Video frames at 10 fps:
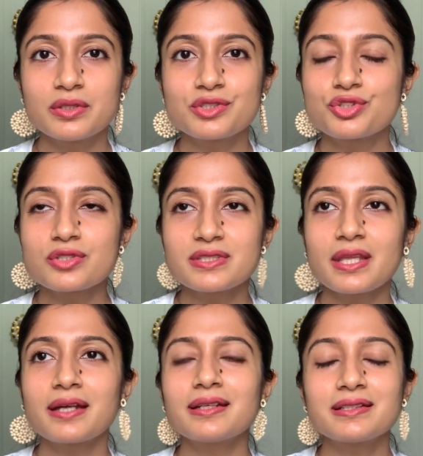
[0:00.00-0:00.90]
it's just
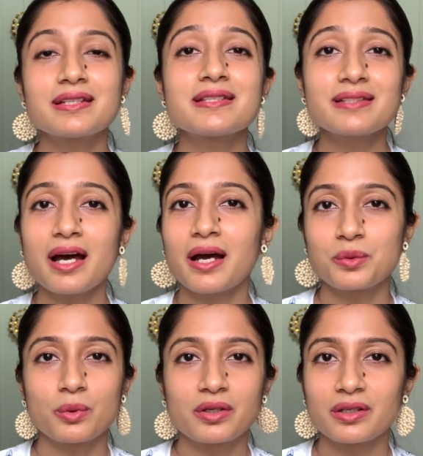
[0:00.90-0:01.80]
that it is a
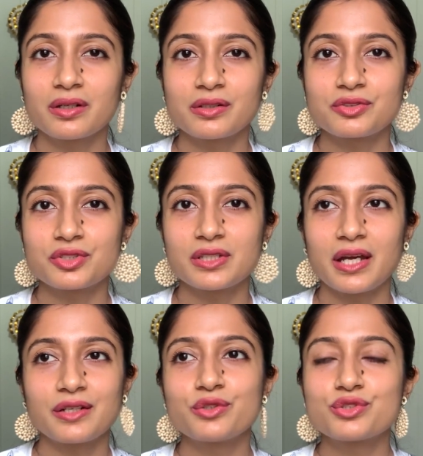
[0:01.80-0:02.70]
hard working country
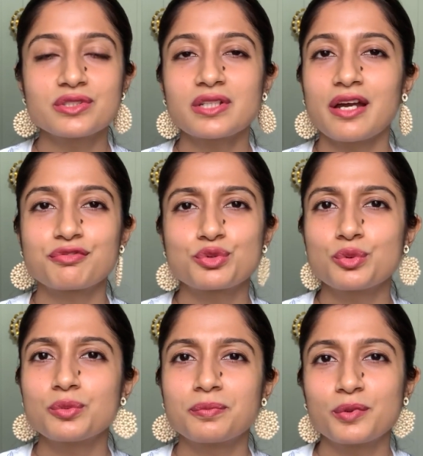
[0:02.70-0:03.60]
and you just have to